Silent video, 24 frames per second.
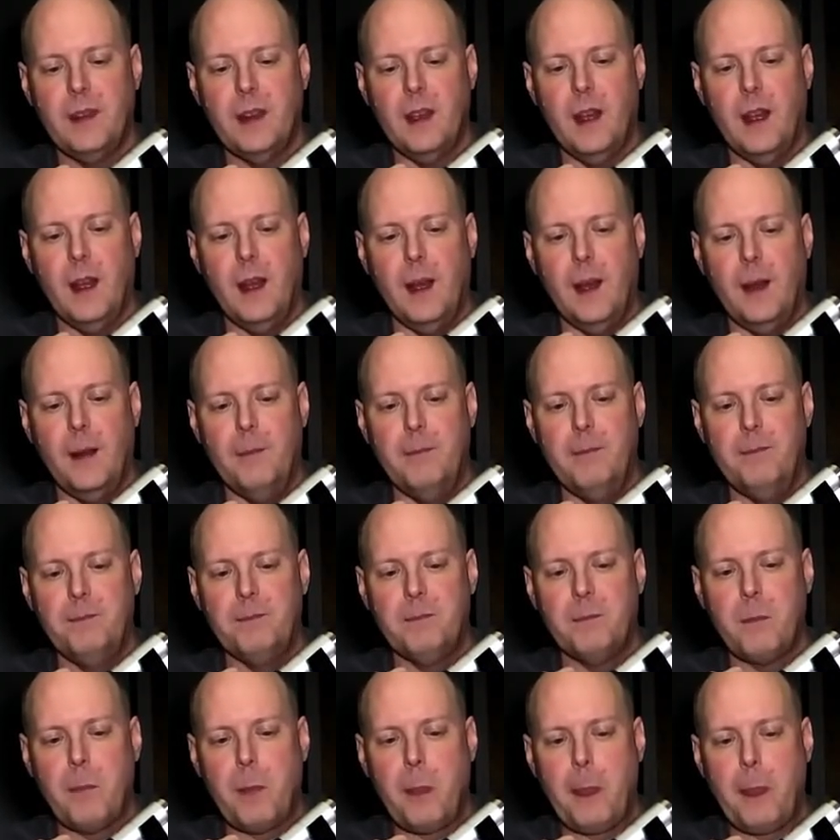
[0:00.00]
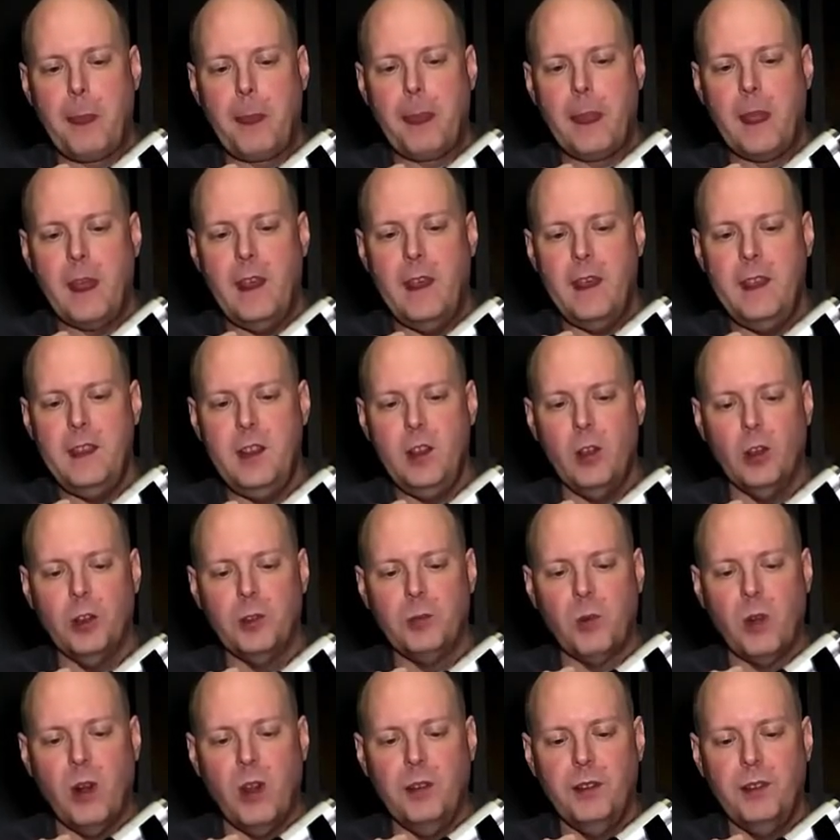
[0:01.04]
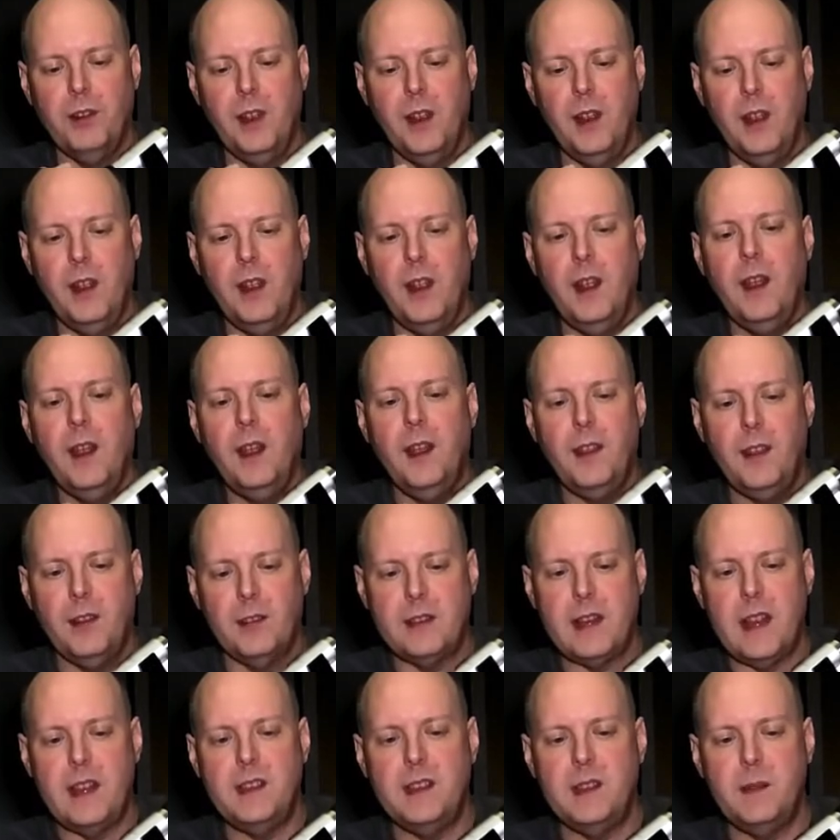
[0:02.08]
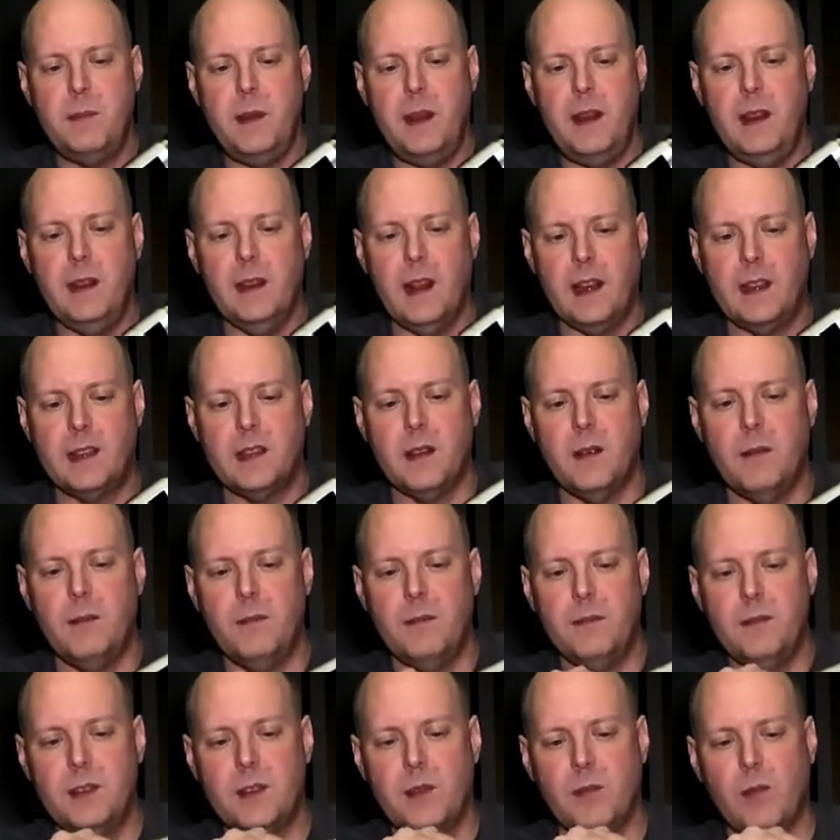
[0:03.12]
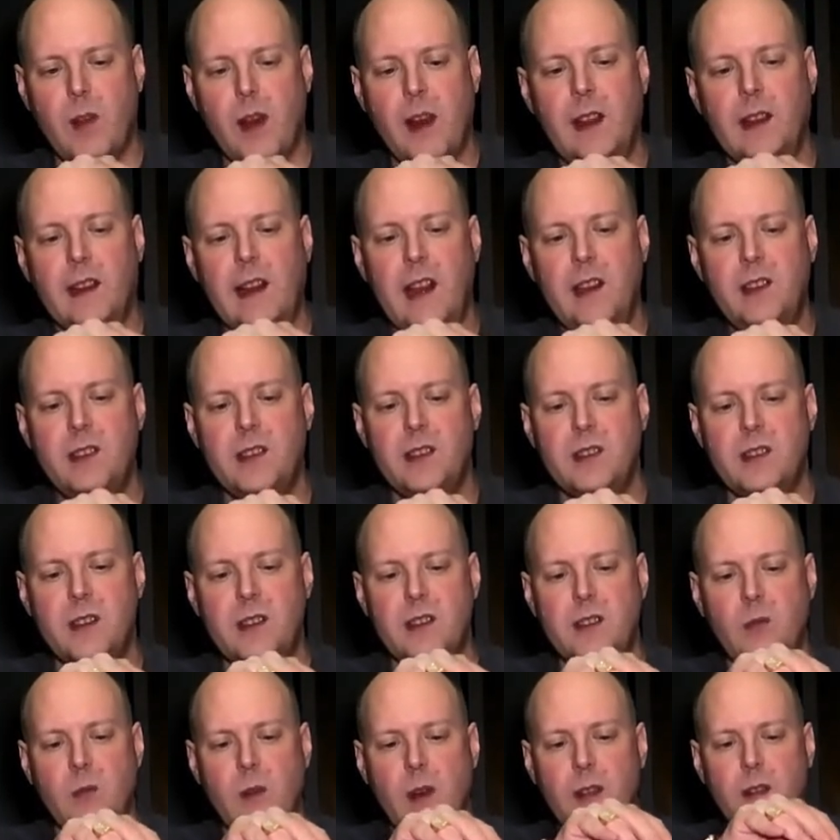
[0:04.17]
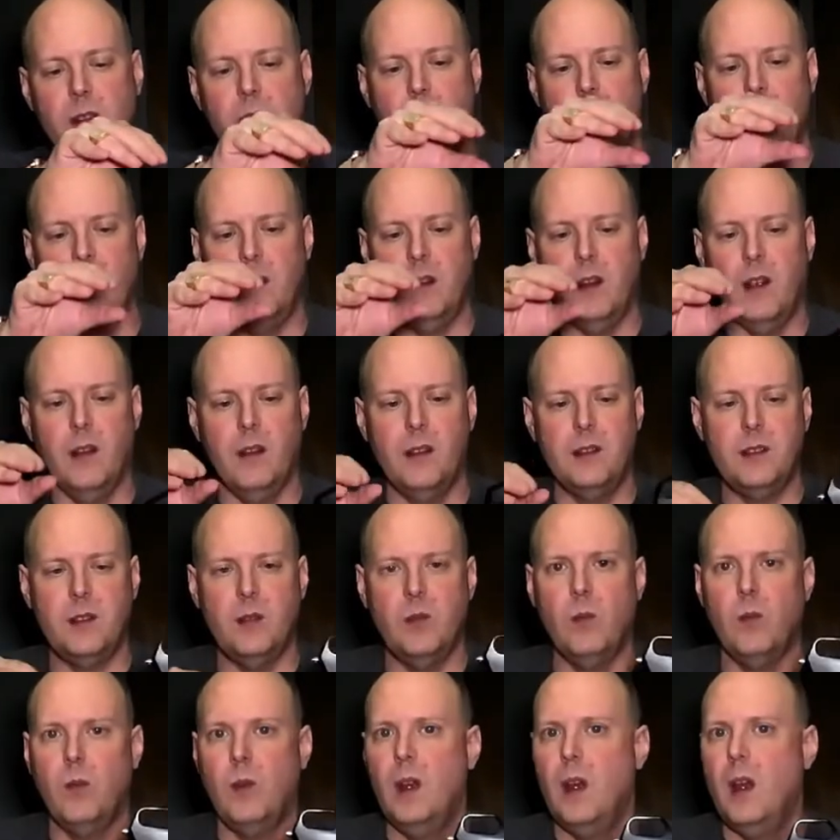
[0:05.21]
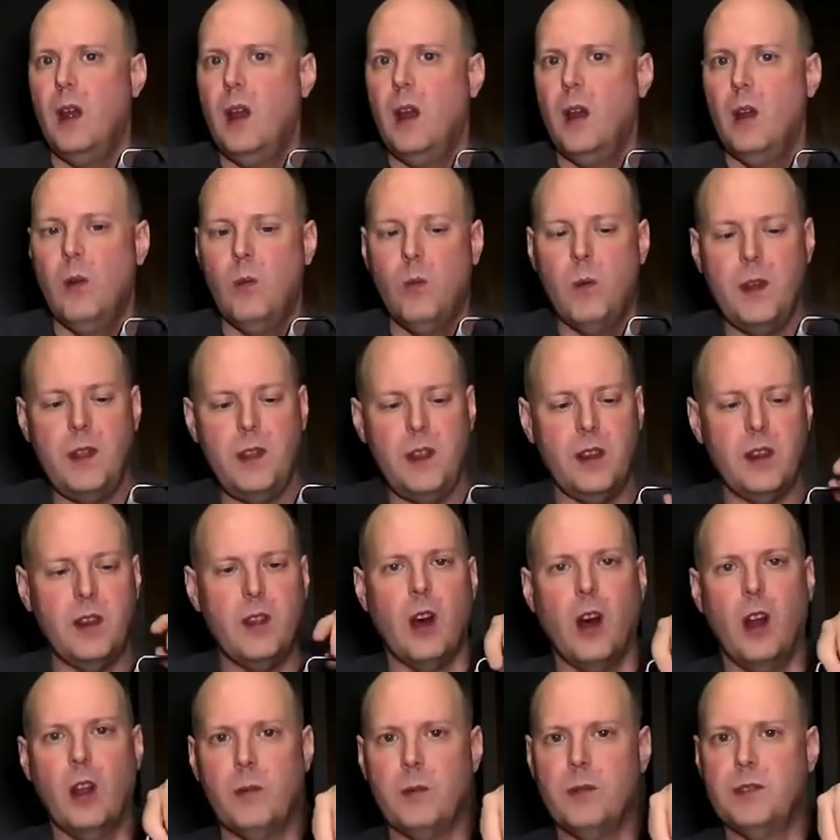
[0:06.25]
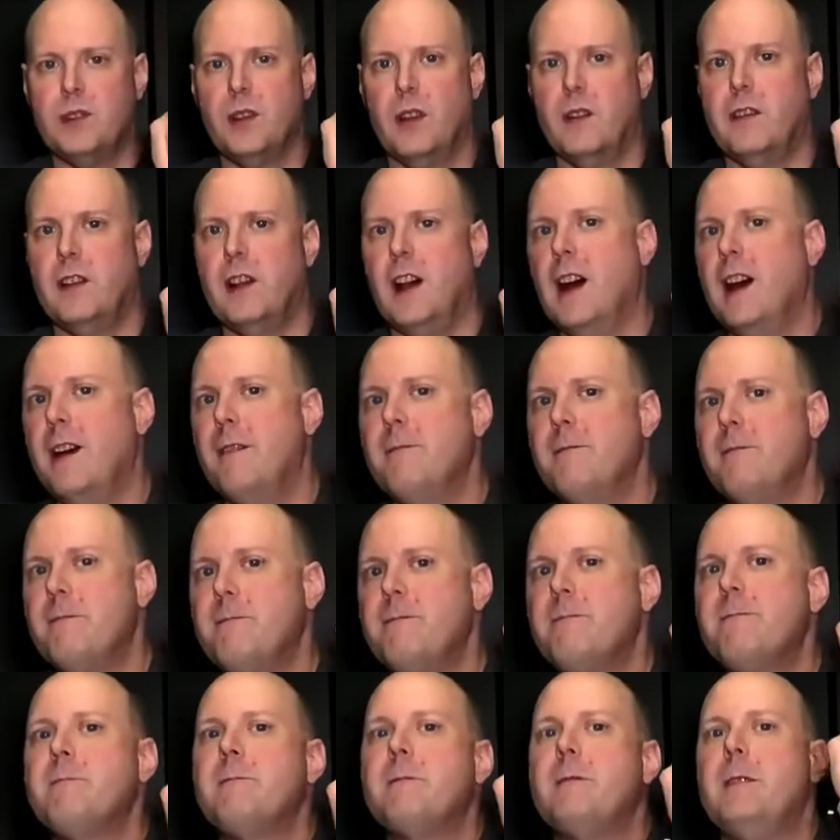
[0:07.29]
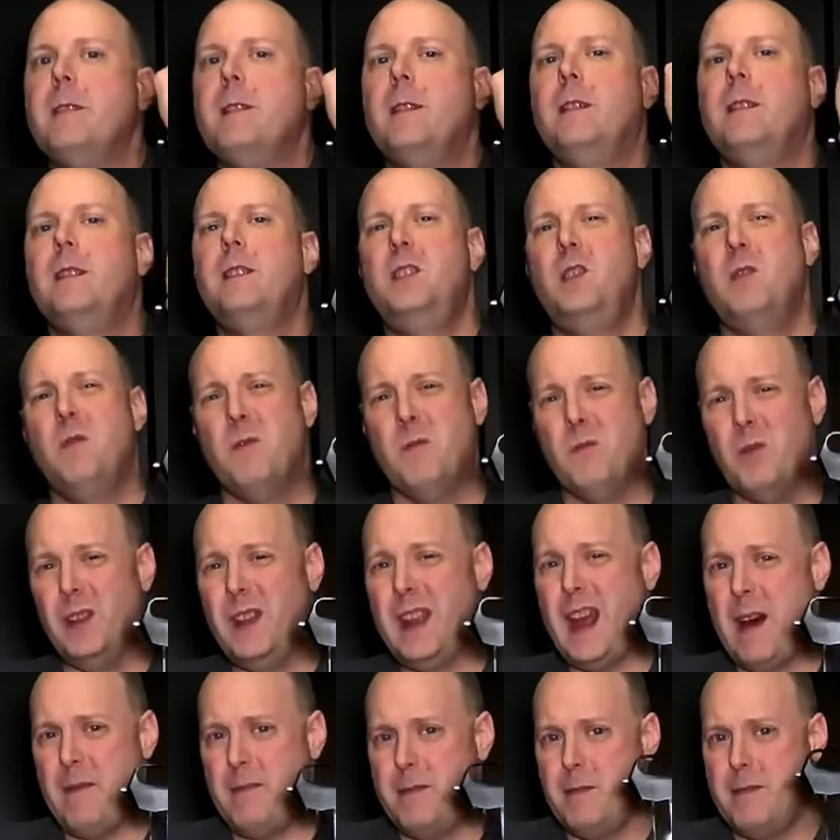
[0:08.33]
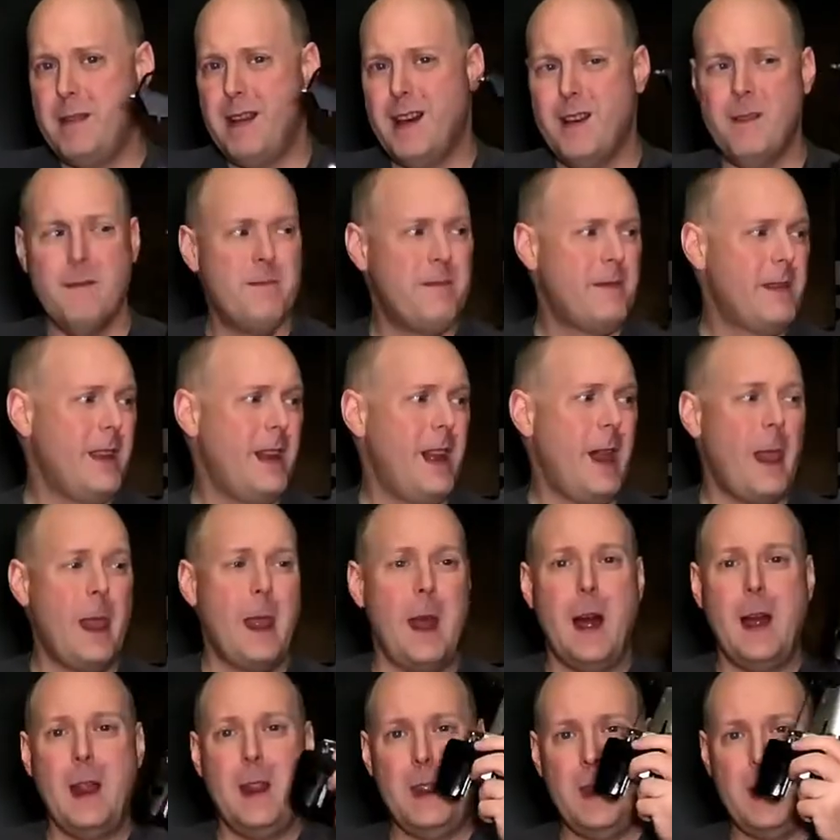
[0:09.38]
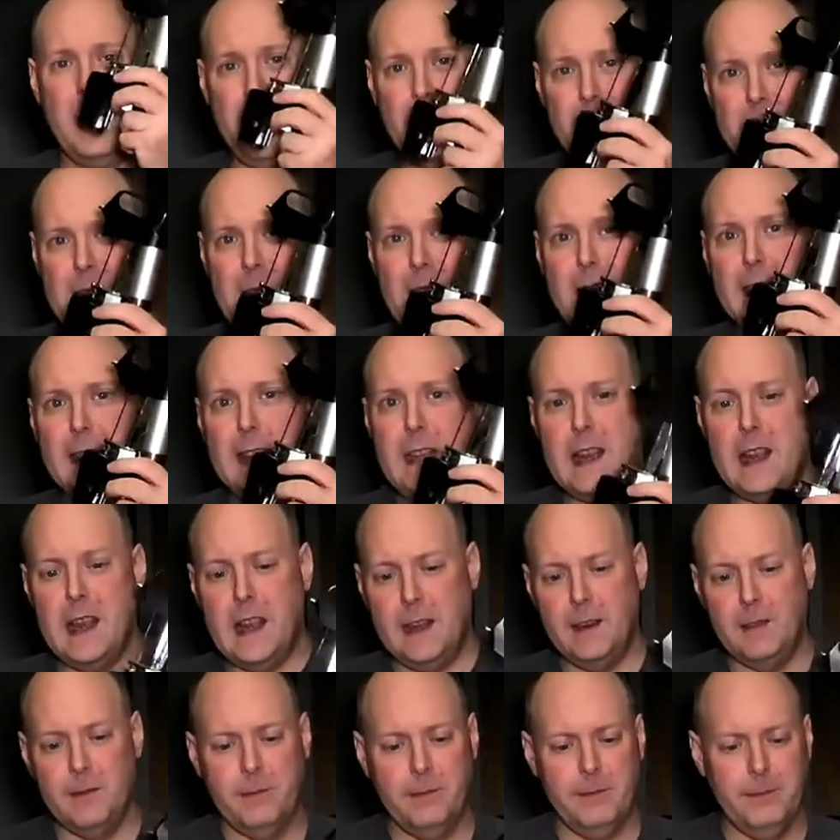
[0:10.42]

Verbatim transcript: Um, in the Old World, there tends to be like some some regulations as to whether or not you know as to whether you can call it reserve or not. You know what I'm really happy about? It's not leaking.